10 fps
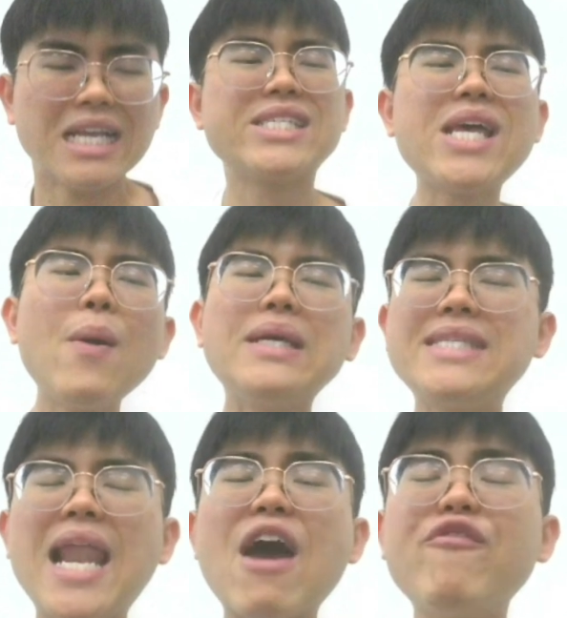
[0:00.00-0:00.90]
So we
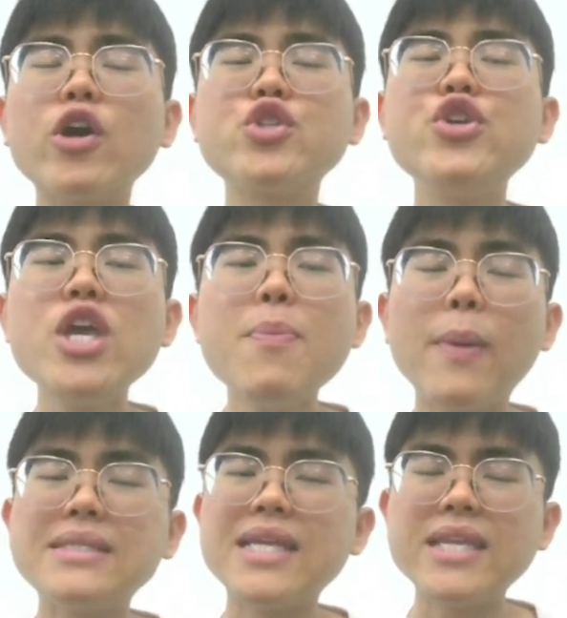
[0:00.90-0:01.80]
said that for
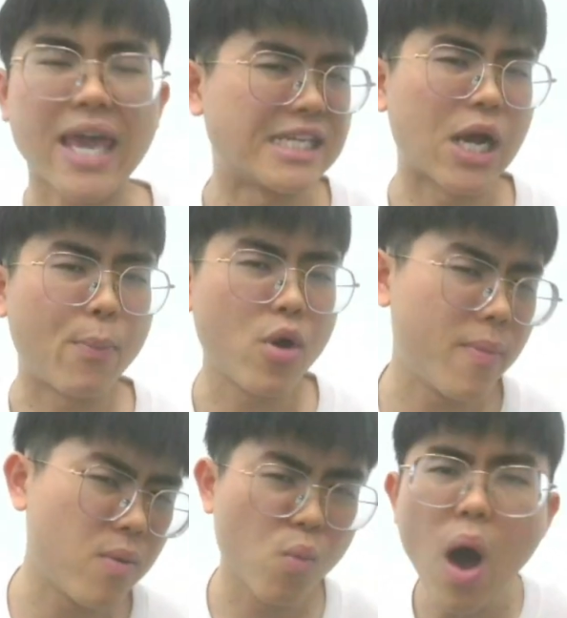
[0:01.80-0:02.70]
3-person catch-up
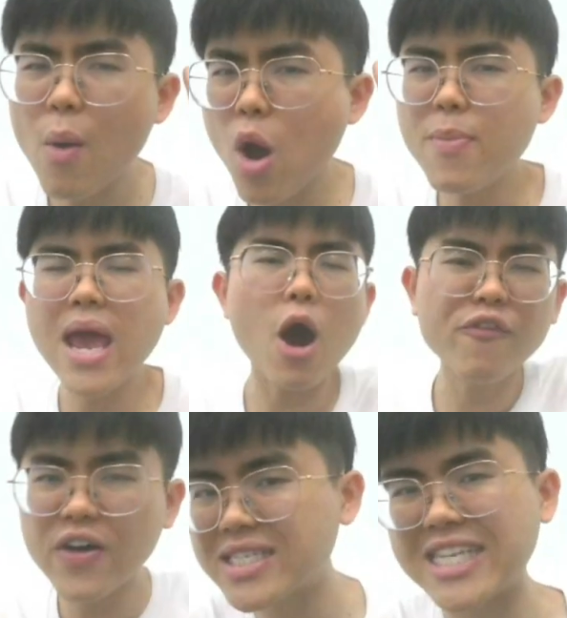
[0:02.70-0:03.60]
problem, what will be our
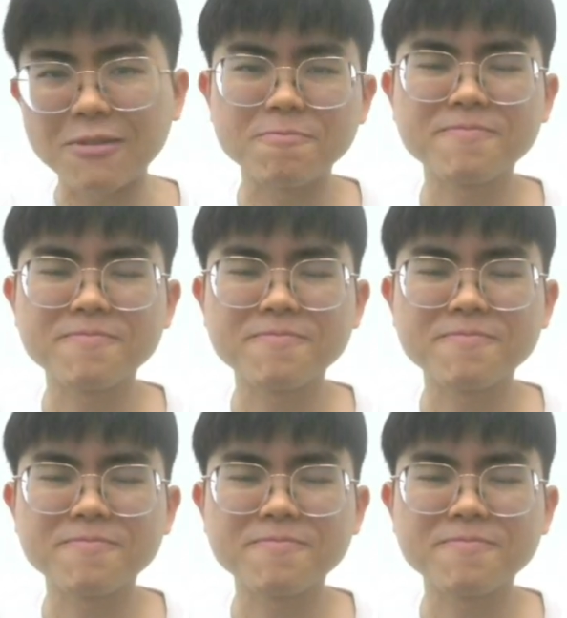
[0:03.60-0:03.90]
first step?